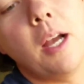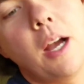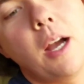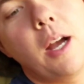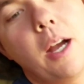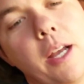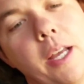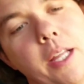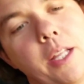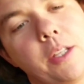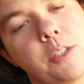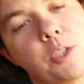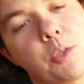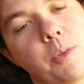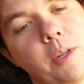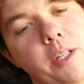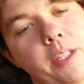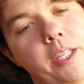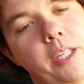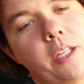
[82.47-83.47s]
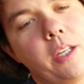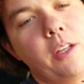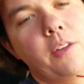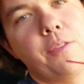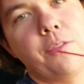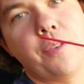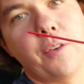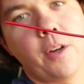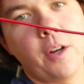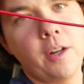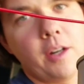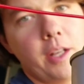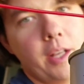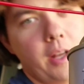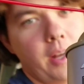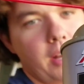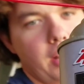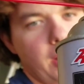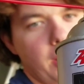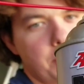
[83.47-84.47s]
uh, it's really good for
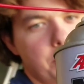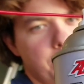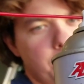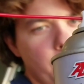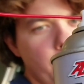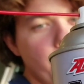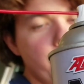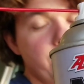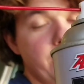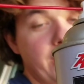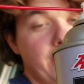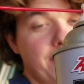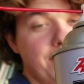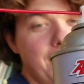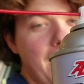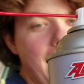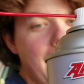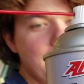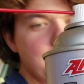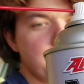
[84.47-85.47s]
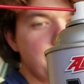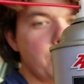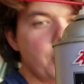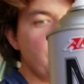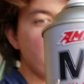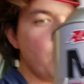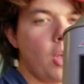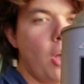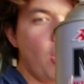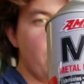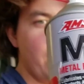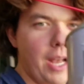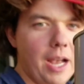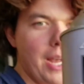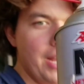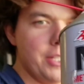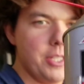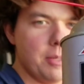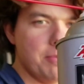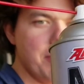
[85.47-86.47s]
uh, loosening fasteners, all
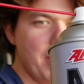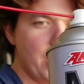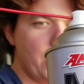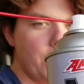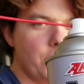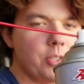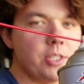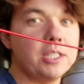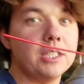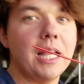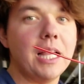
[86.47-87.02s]
kinds of metals,